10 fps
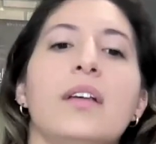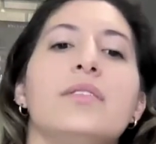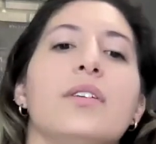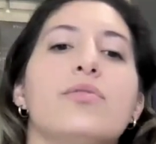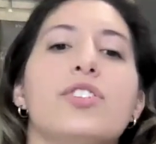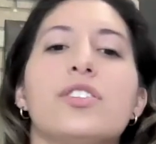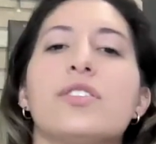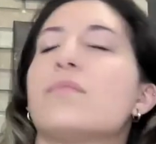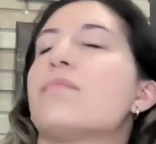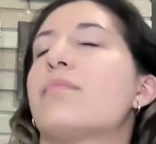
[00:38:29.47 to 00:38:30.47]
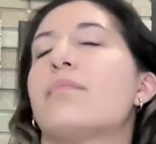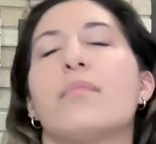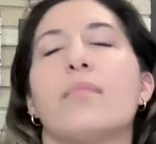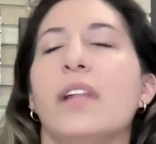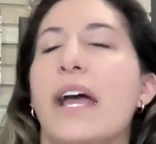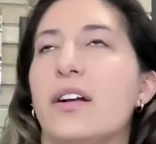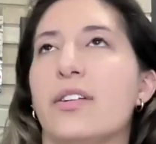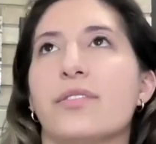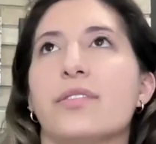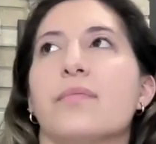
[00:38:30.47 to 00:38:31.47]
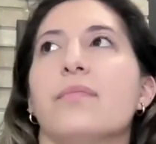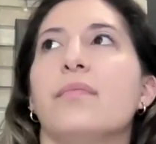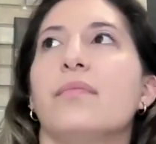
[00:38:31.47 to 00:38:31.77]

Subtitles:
So just layers.